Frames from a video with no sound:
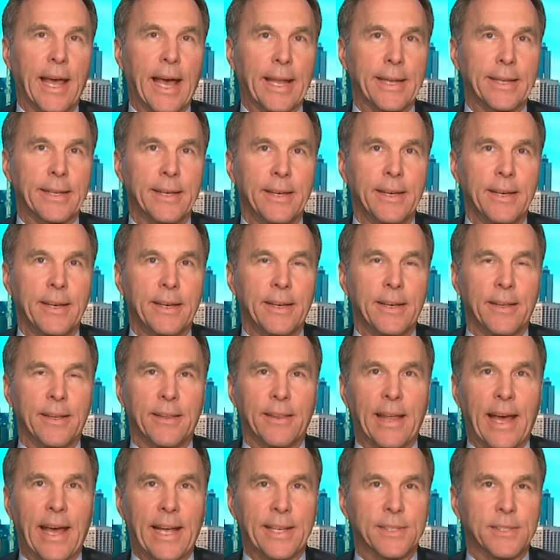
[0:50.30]
And
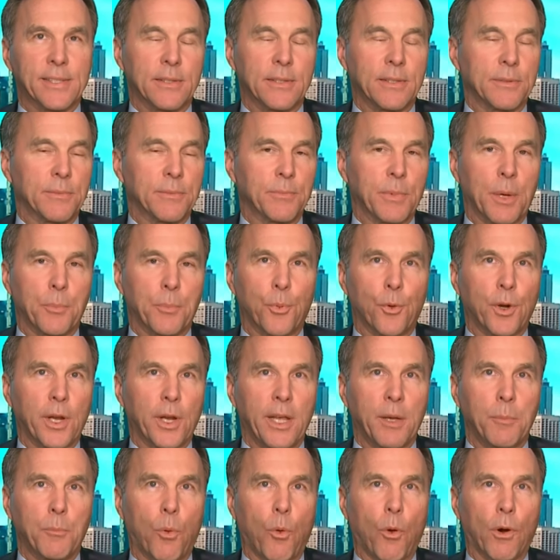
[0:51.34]
that's a
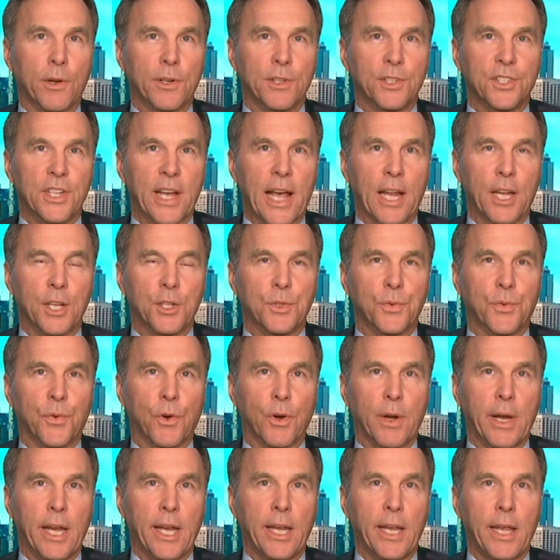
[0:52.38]
pretty important challenge
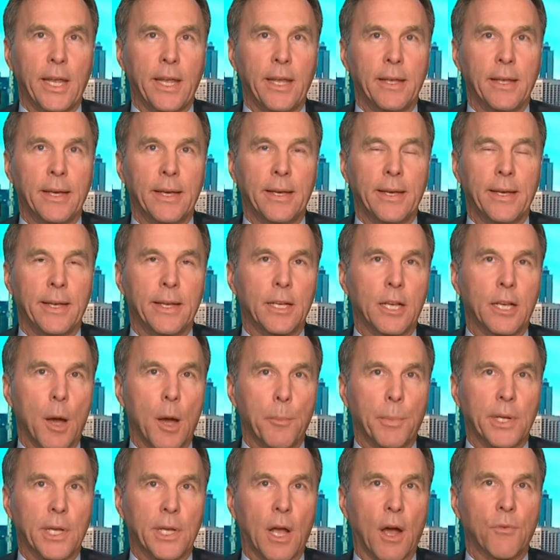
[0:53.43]
for any
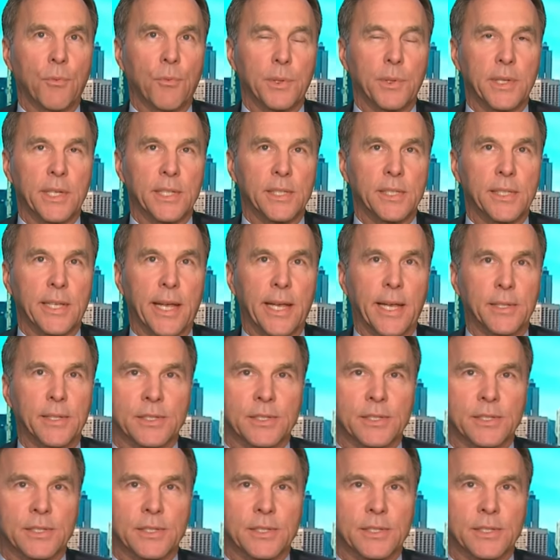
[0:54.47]
incumbent government these